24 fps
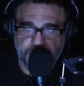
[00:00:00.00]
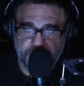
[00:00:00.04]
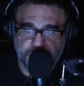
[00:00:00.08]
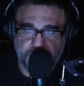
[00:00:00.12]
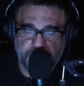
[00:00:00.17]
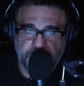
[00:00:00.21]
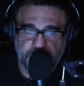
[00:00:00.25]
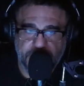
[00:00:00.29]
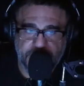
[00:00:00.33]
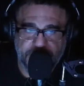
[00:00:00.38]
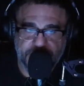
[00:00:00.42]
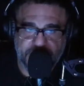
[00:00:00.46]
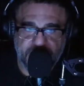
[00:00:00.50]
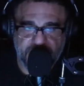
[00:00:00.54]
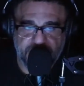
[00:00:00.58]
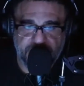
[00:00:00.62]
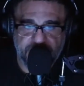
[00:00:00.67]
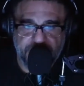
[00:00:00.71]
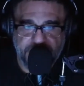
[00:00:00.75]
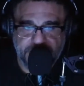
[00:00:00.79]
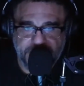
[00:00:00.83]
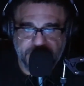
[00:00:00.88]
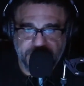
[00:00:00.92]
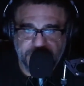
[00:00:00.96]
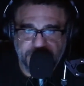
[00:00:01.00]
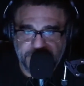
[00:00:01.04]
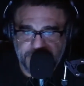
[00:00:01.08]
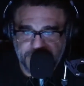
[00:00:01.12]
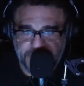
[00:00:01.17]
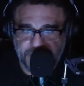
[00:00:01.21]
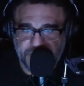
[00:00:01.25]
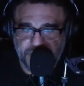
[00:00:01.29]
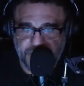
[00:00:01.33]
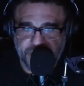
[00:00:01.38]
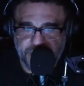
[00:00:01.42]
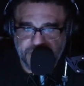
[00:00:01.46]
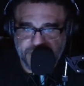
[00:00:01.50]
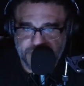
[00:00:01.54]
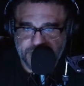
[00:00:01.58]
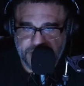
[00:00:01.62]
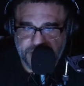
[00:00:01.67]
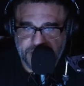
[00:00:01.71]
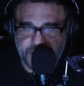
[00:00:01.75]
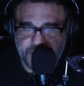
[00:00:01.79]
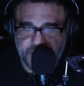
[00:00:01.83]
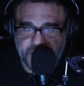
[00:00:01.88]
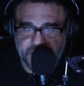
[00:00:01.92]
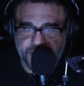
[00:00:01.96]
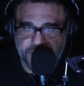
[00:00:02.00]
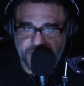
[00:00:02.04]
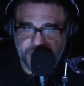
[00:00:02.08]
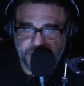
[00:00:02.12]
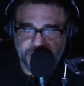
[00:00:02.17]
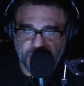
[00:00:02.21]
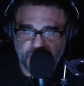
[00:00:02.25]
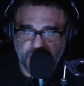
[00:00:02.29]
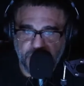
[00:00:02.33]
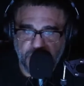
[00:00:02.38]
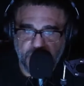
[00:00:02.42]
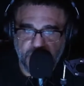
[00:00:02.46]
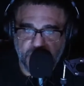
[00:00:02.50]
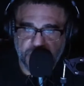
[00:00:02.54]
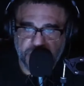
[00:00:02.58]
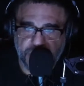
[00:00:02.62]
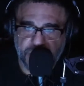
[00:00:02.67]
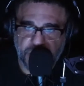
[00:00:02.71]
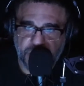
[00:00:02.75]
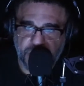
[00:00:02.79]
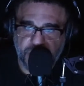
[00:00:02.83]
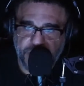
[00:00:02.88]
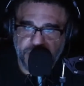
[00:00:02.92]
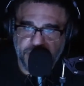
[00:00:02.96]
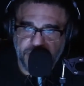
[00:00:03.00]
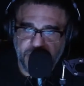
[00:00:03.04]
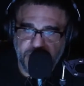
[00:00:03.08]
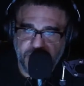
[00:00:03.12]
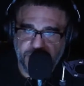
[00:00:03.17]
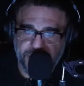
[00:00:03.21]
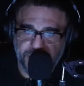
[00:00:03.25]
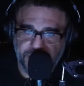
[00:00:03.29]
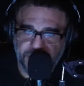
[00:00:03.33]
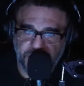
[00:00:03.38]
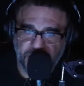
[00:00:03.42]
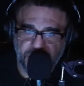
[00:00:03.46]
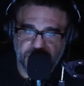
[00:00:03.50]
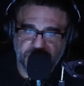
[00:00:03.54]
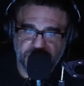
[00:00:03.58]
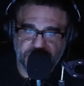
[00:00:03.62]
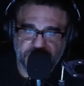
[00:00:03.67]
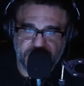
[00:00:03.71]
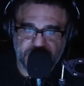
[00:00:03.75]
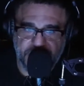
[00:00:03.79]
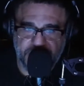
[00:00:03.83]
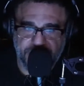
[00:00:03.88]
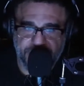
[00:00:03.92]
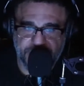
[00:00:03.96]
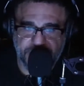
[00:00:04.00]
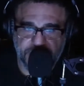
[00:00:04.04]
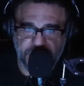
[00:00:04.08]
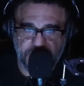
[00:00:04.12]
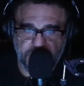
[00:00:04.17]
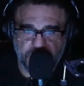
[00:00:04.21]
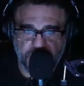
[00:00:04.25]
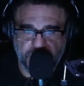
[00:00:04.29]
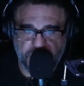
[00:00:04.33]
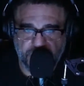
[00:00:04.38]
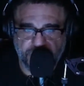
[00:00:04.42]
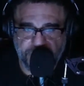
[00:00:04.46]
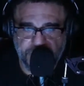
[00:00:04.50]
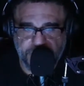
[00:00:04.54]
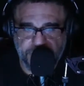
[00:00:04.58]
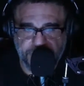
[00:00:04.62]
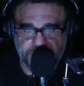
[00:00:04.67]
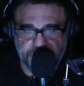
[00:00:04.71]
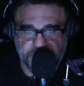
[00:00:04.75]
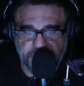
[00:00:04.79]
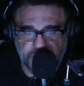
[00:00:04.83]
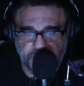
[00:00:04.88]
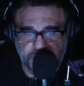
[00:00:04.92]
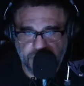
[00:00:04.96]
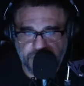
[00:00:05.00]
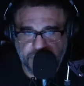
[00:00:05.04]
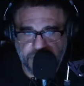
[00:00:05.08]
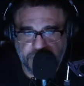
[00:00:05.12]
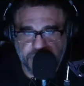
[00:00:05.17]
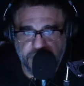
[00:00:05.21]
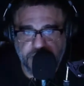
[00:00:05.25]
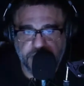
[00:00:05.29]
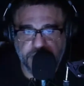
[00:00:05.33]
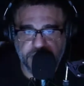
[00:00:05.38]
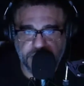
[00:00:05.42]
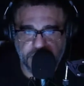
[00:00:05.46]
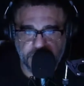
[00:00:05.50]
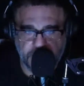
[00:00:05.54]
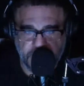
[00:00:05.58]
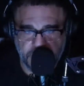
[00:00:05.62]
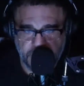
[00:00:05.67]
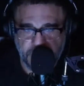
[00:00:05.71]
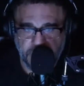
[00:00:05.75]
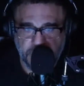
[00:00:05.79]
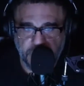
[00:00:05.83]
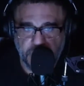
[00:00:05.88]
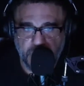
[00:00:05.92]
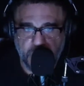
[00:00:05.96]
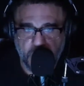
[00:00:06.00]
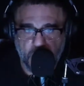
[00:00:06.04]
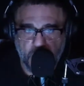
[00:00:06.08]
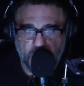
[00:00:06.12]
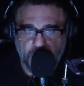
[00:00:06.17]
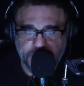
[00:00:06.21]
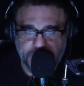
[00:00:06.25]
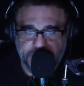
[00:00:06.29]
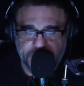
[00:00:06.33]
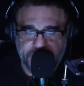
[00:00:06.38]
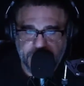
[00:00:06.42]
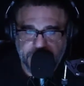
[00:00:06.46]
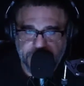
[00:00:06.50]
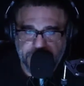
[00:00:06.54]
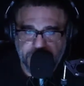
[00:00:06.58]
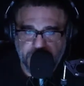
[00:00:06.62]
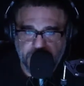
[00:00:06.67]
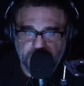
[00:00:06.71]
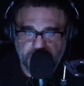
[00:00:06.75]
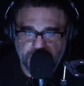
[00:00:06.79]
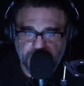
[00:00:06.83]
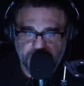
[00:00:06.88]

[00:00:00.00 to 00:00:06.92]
Self-made means you got a job and you worked your way up and you saved and you scraped and you did, and one day, boom, you